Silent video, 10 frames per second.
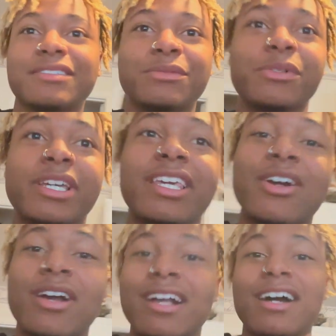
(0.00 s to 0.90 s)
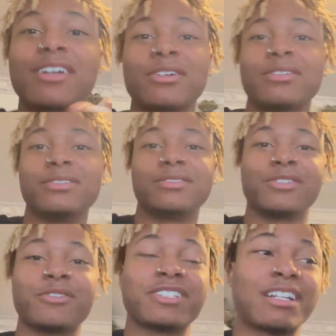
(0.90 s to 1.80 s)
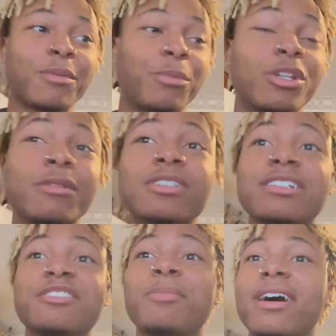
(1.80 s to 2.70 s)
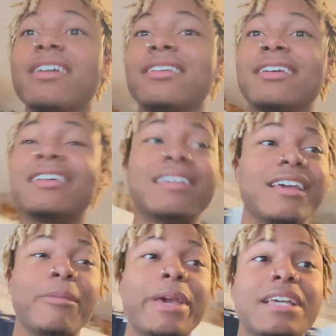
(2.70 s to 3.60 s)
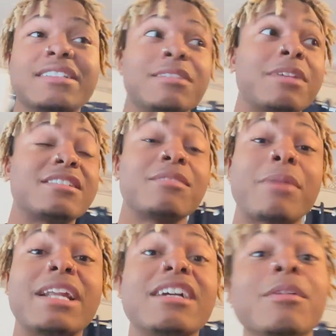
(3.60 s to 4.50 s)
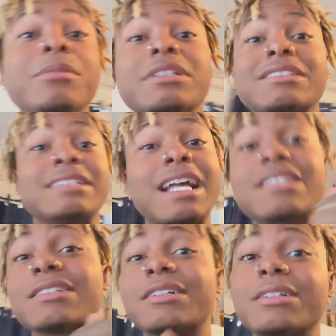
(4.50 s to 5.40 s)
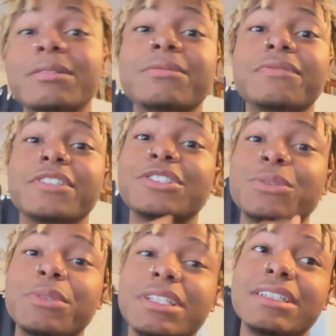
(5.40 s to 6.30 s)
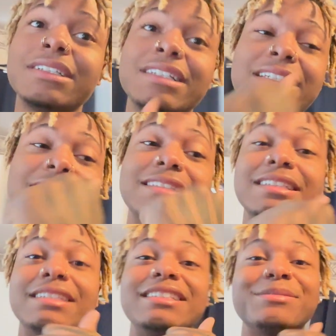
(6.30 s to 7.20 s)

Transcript: what Kiara got on, you know I'm saying? I'm gonna pull up to a spot and make it seem like somebody coming to snatch her up for 20 G's,